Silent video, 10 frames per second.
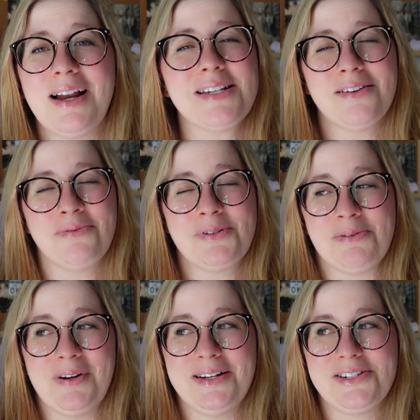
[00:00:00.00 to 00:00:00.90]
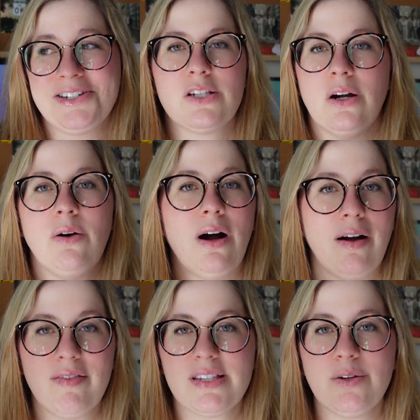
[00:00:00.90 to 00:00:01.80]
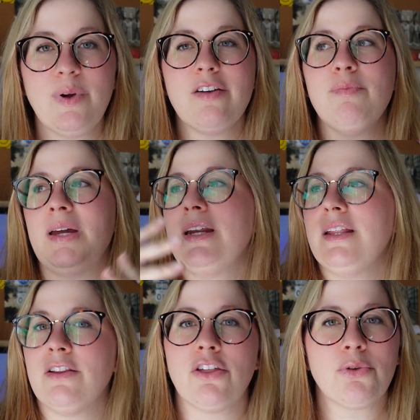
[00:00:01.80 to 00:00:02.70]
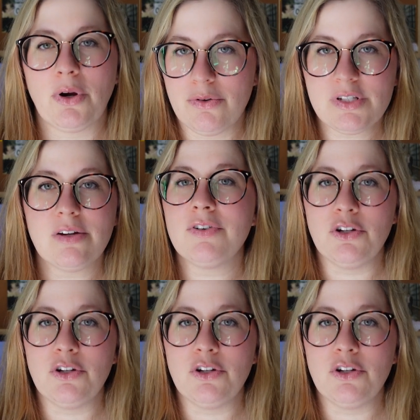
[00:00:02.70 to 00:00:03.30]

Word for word: I just love him so much. So obviously we have been in the throes of